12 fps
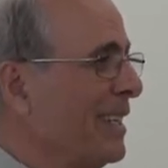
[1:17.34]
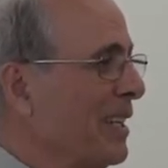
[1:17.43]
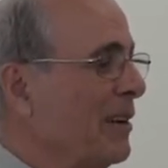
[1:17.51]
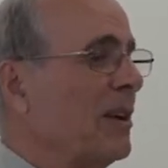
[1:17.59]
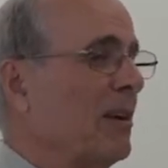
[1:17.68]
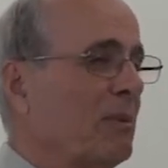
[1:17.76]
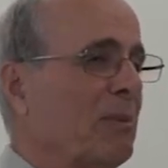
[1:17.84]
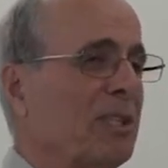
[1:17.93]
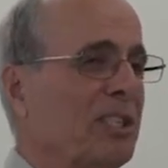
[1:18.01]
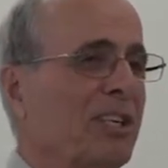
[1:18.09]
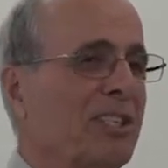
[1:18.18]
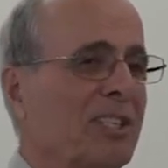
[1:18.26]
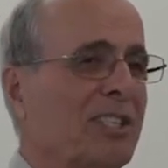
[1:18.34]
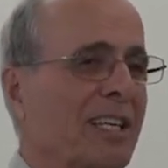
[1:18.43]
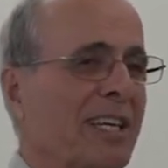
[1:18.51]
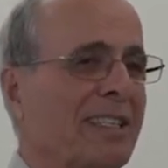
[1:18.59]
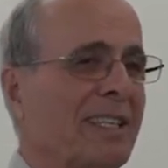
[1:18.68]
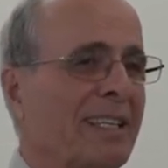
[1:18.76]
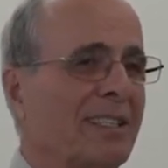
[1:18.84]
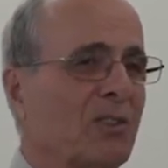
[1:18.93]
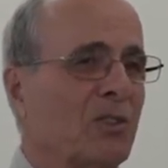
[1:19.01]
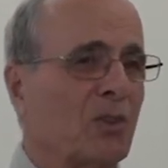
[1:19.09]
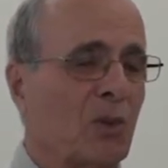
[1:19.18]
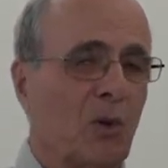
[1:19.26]
left. Everybody understand that.
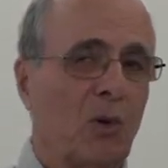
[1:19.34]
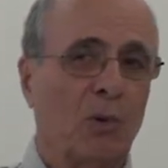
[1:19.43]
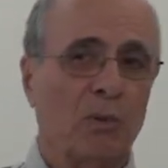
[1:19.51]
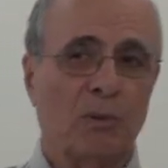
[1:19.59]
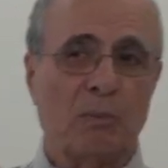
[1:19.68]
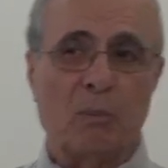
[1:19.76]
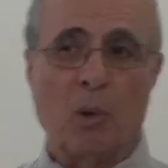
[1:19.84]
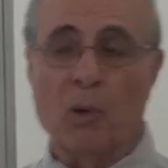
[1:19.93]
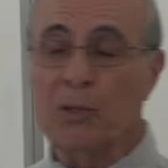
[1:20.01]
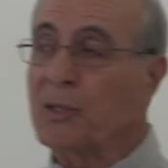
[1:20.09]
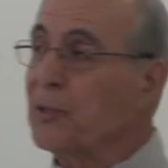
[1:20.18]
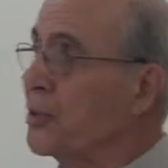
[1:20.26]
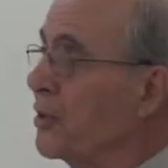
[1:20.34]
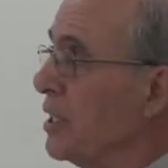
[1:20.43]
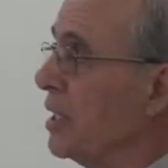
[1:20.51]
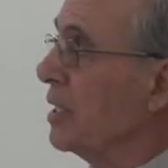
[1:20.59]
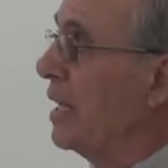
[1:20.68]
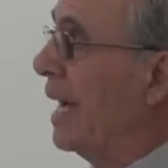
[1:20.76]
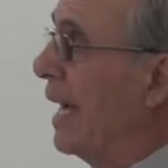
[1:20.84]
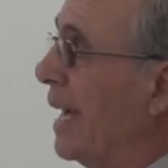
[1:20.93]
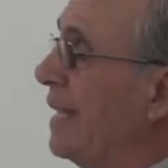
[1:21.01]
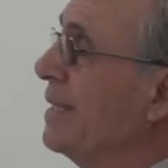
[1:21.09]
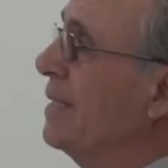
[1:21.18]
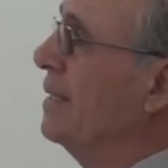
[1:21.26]
So both steel
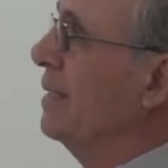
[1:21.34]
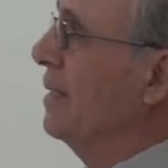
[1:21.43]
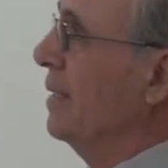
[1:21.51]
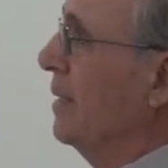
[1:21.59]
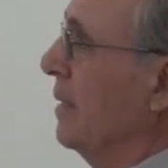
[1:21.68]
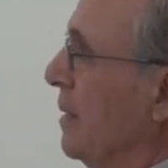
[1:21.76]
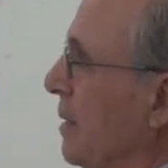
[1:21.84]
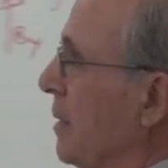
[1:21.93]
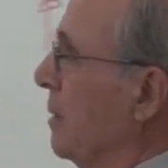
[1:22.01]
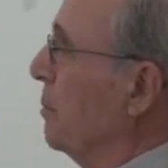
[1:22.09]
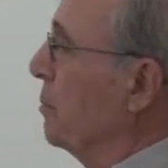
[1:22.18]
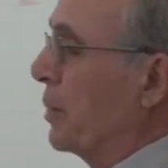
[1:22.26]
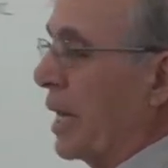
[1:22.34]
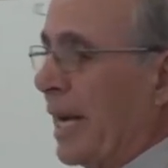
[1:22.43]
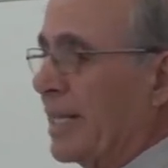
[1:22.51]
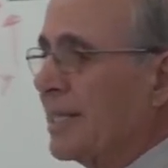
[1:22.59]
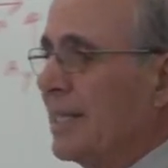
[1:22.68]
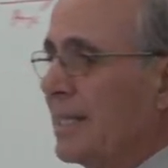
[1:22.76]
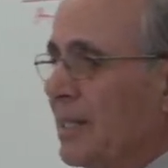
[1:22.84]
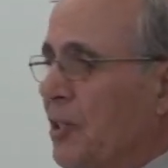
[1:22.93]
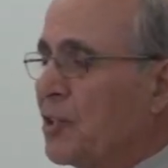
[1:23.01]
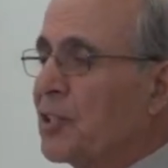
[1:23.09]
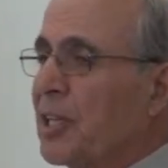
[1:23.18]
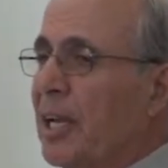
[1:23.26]
and brass in
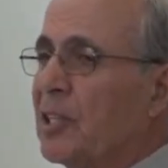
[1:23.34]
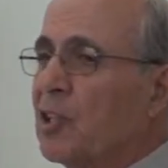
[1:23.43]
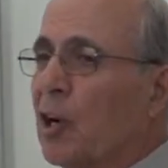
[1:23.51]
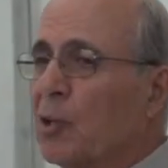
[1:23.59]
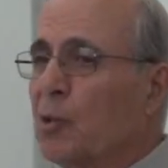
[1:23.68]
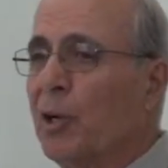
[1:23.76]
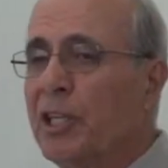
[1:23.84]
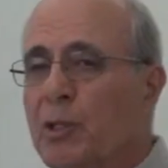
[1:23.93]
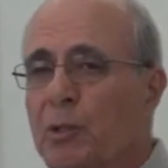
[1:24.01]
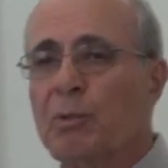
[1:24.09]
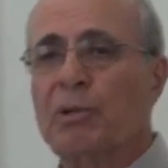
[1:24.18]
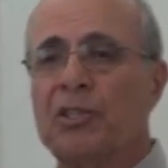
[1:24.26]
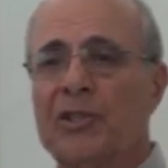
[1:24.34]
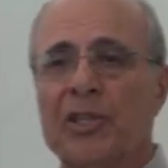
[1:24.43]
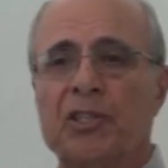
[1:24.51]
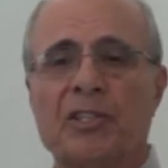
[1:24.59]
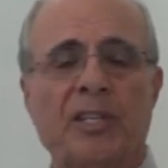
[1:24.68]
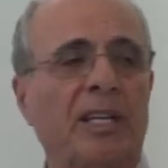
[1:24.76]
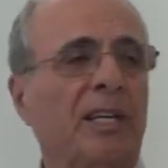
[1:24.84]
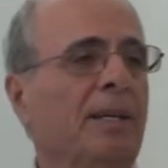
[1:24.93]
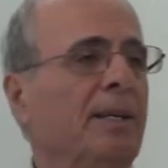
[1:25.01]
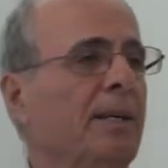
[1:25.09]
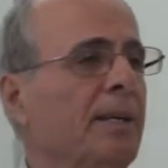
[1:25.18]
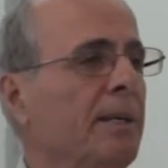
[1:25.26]
this case are going to resist the